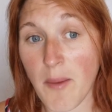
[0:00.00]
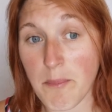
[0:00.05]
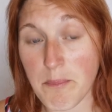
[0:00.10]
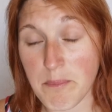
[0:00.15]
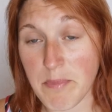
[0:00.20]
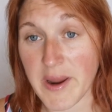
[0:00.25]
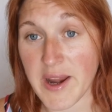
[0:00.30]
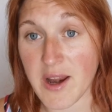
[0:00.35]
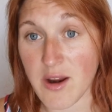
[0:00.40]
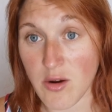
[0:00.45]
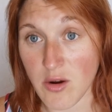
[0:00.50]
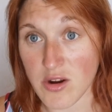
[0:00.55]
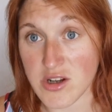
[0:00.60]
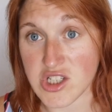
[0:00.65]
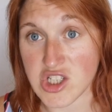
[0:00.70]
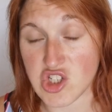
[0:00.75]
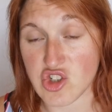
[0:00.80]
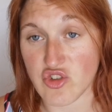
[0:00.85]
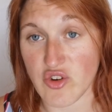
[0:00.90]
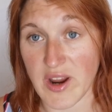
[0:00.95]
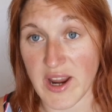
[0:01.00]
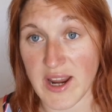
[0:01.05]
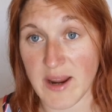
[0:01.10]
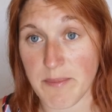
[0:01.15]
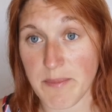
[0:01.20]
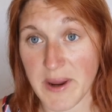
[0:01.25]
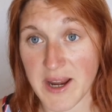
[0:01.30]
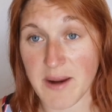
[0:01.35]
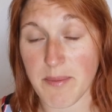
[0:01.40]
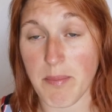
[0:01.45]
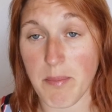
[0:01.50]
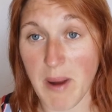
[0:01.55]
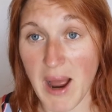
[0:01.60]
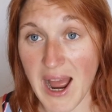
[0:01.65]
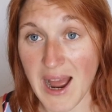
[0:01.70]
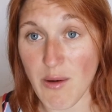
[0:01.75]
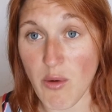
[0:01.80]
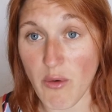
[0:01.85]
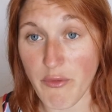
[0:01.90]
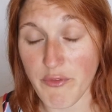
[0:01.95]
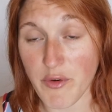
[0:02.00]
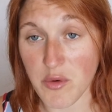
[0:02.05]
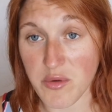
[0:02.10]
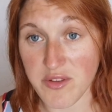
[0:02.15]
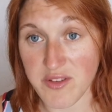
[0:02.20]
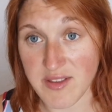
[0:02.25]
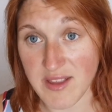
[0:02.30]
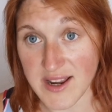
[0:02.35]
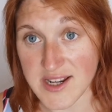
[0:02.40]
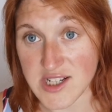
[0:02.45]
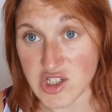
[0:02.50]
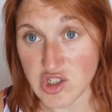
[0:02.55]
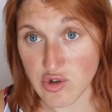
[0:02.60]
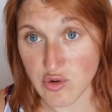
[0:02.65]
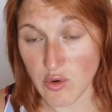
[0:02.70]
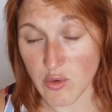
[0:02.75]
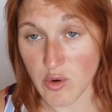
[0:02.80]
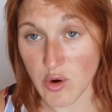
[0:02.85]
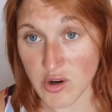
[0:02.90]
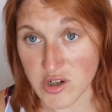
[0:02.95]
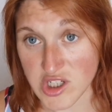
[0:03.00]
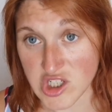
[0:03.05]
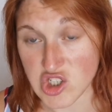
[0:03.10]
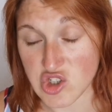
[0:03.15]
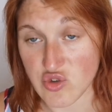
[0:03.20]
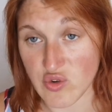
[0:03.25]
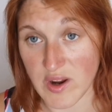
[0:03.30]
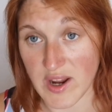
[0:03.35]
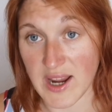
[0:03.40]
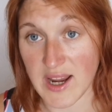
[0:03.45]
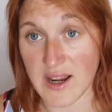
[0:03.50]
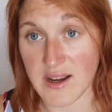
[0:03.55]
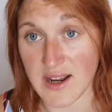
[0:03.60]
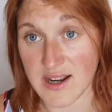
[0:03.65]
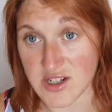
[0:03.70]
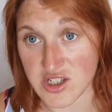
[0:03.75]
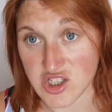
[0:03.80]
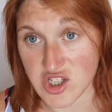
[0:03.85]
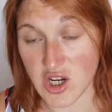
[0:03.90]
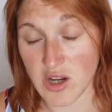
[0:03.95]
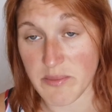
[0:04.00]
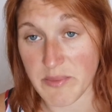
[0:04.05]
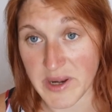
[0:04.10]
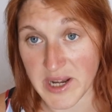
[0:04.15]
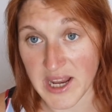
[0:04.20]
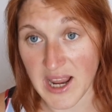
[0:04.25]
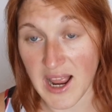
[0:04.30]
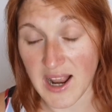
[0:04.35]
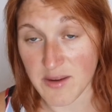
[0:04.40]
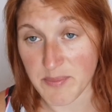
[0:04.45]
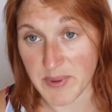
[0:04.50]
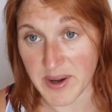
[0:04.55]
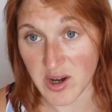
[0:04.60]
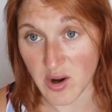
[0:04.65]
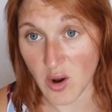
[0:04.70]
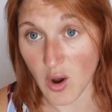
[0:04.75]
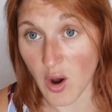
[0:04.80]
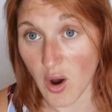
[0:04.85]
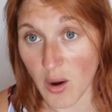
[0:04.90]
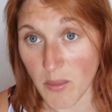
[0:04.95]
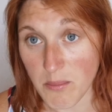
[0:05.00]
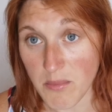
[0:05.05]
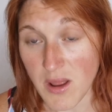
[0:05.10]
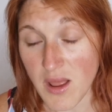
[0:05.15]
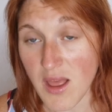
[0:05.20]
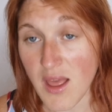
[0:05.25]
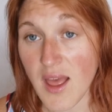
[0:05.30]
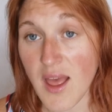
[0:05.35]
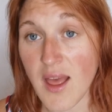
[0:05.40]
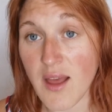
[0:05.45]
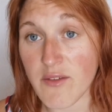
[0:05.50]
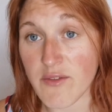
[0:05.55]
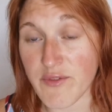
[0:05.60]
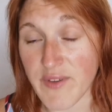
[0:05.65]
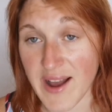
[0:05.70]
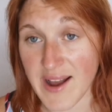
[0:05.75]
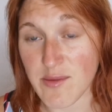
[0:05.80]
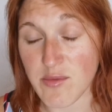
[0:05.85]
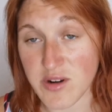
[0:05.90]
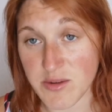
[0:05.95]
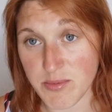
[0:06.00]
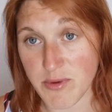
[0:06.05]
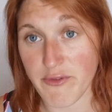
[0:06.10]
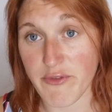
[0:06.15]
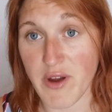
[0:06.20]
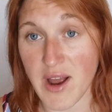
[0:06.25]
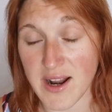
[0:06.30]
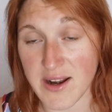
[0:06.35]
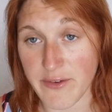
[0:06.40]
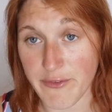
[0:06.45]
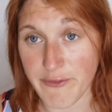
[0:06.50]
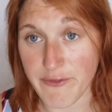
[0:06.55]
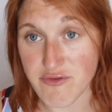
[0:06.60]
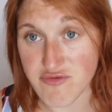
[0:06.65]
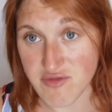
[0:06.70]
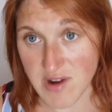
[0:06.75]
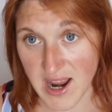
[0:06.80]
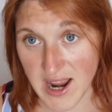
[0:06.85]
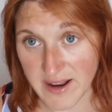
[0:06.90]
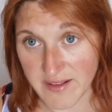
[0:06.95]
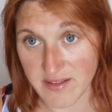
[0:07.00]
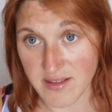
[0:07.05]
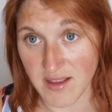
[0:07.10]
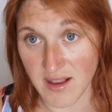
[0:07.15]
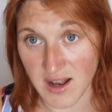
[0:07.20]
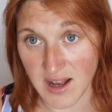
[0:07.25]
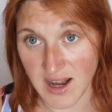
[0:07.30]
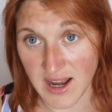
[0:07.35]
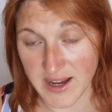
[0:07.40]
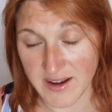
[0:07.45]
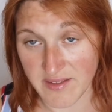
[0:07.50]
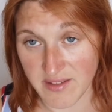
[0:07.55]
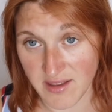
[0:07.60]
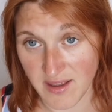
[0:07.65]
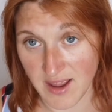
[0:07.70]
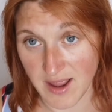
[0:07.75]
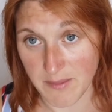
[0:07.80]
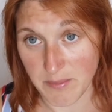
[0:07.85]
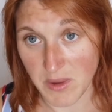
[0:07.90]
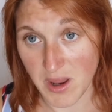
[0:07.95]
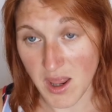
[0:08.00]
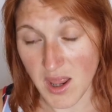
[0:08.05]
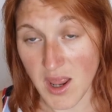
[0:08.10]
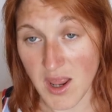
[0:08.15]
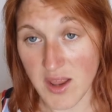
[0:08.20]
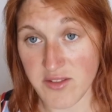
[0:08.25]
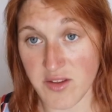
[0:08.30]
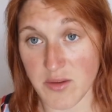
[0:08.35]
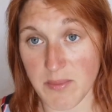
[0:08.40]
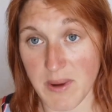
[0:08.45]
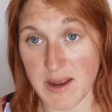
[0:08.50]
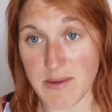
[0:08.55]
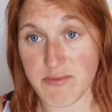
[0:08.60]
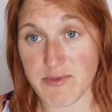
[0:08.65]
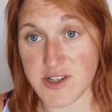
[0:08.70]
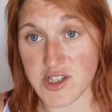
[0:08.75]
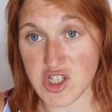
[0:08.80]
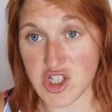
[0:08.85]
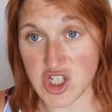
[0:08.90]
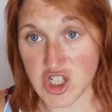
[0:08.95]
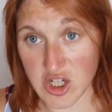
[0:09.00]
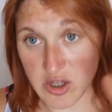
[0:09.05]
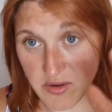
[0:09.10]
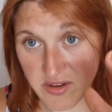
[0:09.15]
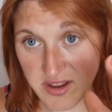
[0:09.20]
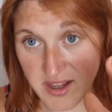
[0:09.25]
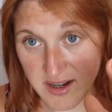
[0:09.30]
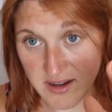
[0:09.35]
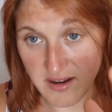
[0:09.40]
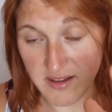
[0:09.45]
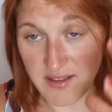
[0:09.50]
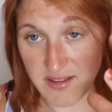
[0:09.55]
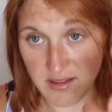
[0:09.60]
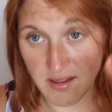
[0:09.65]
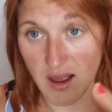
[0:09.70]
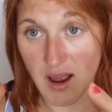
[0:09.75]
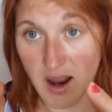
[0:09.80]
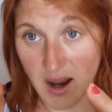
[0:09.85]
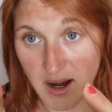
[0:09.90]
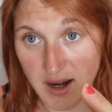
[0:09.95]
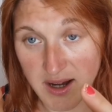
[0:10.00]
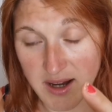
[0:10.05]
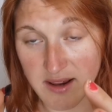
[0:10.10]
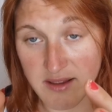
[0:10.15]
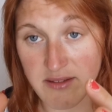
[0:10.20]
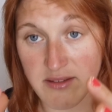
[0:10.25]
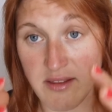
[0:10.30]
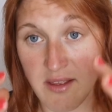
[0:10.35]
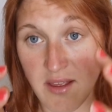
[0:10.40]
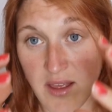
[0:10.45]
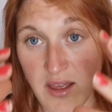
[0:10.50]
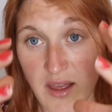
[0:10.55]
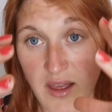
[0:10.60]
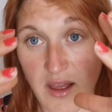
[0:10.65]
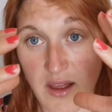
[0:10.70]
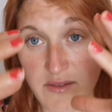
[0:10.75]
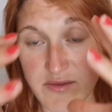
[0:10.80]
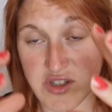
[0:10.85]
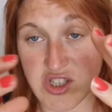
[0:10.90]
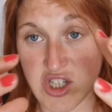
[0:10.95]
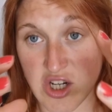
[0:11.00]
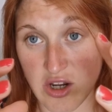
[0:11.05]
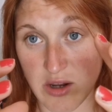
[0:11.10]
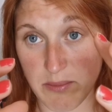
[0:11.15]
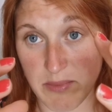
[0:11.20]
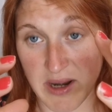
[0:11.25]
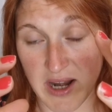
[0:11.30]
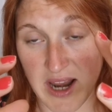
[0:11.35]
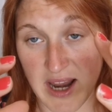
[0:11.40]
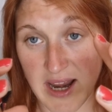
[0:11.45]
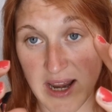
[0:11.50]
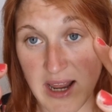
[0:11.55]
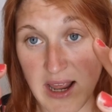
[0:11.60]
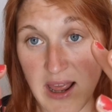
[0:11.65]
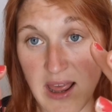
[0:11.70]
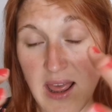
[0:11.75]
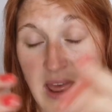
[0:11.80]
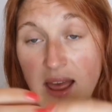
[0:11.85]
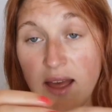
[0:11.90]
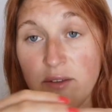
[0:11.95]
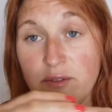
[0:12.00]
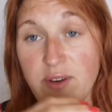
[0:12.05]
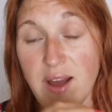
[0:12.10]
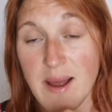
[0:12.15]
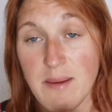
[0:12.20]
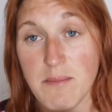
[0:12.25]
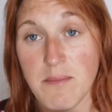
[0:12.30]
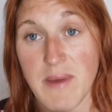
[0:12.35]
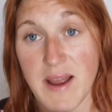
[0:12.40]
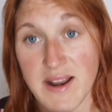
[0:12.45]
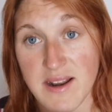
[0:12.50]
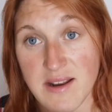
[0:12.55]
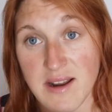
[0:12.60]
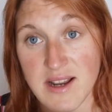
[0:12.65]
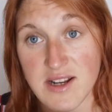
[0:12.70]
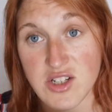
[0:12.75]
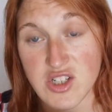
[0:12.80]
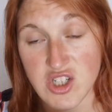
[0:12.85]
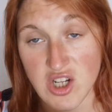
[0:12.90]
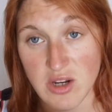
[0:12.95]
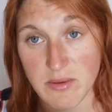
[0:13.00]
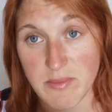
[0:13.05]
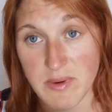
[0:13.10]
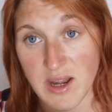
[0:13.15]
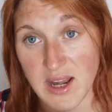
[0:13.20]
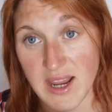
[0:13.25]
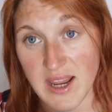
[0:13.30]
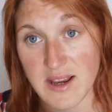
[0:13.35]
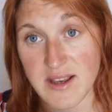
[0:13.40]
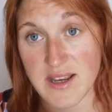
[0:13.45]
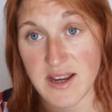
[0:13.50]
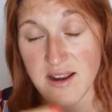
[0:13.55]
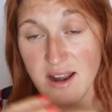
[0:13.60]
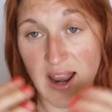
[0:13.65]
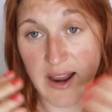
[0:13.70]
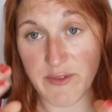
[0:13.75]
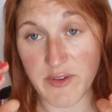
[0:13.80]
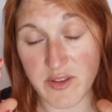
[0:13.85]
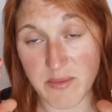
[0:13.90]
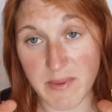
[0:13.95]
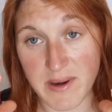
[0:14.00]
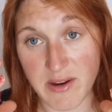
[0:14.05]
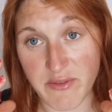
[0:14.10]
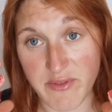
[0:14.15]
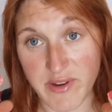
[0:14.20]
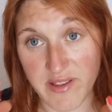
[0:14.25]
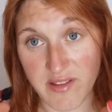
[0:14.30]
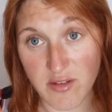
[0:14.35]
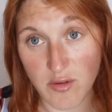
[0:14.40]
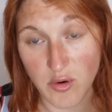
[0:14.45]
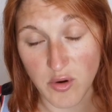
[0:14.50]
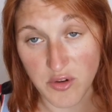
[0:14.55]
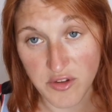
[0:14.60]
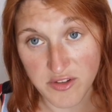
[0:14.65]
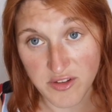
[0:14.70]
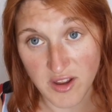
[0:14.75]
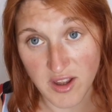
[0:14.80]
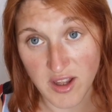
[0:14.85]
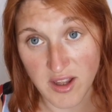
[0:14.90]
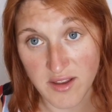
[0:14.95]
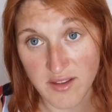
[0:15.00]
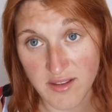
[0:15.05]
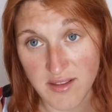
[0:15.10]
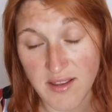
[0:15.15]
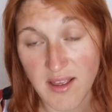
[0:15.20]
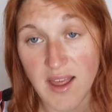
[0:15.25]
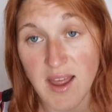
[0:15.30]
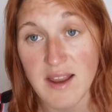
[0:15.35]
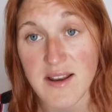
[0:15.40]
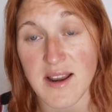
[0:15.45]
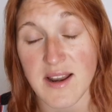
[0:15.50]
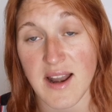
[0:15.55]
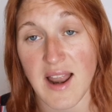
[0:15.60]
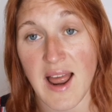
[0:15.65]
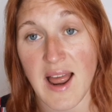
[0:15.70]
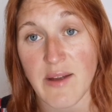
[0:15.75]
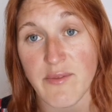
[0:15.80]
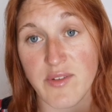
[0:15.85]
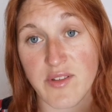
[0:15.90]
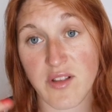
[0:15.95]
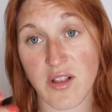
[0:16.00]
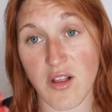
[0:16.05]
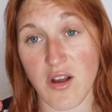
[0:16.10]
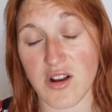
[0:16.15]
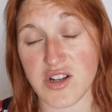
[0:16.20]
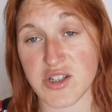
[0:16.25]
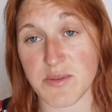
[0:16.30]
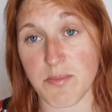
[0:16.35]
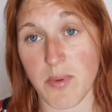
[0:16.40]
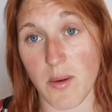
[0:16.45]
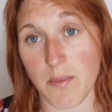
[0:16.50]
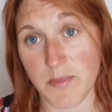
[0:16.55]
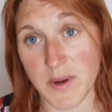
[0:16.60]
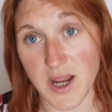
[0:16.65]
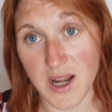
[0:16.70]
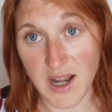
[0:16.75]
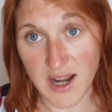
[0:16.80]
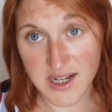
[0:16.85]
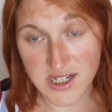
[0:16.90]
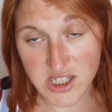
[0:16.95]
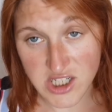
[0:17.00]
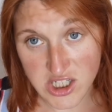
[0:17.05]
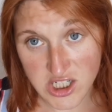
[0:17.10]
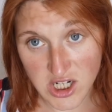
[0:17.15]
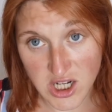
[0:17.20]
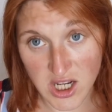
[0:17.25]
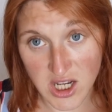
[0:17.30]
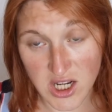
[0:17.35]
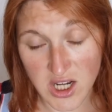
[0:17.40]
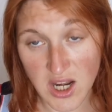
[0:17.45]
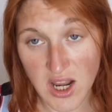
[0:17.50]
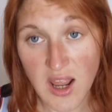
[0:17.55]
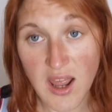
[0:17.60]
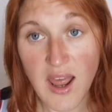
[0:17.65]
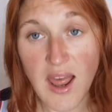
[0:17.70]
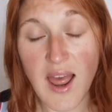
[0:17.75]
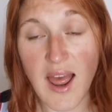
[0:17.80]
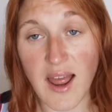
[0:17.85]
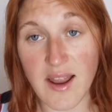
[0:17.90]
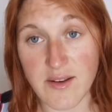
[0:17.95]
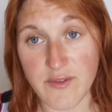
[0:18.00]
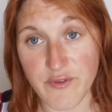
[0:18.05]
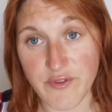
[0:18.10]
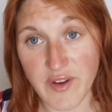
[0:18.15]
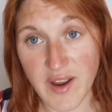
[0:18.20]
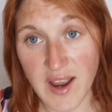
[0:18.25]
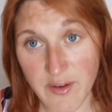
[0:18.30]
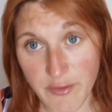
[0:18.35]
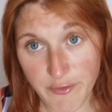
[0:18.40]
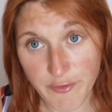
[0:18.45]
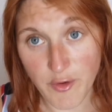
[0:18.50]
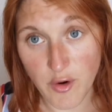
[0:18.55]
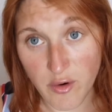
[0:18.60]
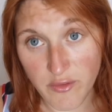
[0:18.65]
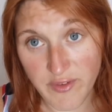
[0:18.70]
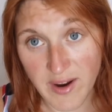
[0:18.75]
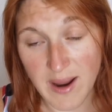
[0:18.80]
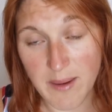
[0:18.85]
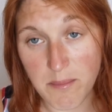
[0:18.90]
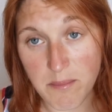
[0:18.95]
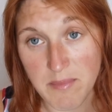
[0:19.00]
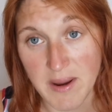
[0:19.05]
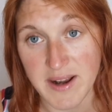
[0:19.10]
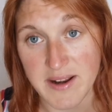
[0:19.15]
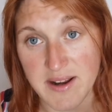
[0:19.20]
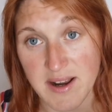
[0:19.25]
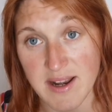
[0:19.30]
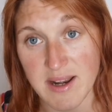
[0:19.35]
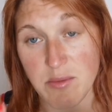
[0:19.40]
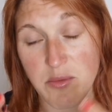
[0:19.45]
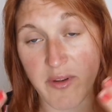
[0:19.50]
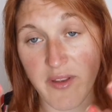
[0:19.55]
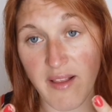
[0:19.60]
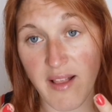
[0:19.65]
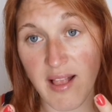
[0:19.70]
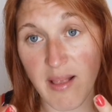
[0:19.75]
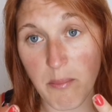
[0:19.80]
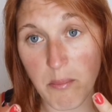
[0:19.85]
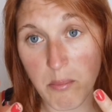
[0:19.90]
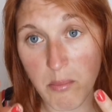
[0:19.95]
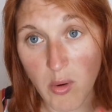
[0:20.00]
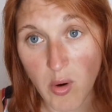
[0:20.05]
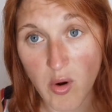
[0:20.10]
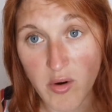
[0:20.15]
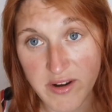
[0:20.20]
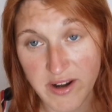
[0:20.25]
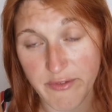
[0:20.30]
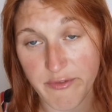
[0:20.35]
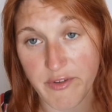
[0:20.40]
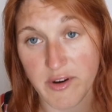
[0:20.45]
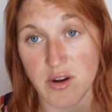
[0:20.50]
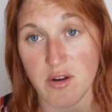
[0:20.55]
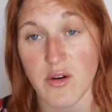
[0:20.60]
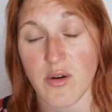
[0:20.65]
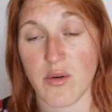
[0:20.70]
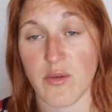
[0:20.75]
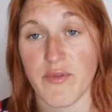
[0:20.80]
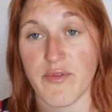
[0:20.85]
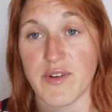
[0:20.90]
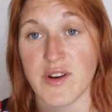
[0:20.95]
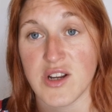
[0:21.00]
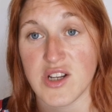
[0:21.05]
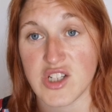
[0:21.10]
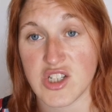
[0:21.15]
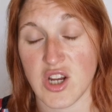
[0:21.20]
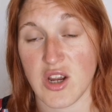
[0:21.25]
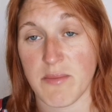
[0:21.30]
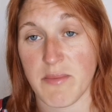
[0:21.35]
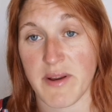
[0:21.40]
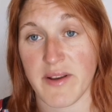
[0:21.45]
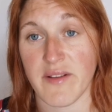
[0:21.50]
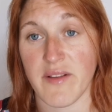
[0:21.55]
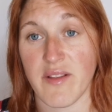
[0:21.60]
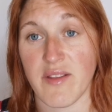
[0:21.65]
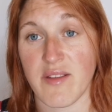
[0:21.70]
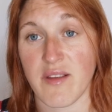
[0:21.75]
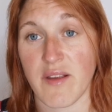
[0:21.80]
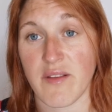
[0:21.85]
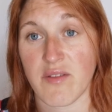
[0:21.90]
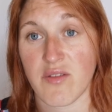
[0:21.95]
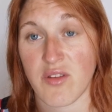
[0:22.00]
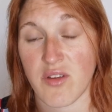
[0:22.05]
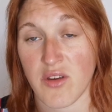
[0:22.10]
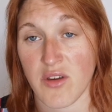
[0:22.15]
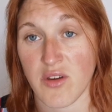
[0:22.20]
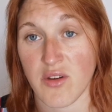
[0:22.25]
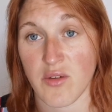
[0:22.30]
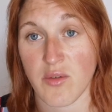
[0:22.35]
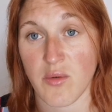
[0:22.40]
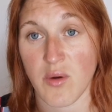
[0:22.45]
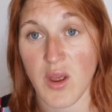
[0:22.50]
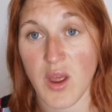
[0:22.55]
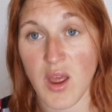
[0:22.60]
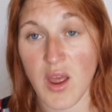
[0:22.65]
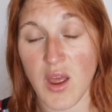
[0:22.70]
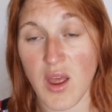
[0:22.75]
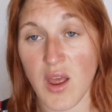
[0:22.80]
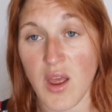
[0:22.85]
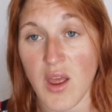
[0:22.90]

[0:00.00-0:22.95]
a big country, a big powerful central country that Germany had become, that would provide a threat later. So by reducing the size of Germany, that meant that Germany didn't have as many resources, didn't have as large a population, and therefore that meant that it was more difficult for the Germans to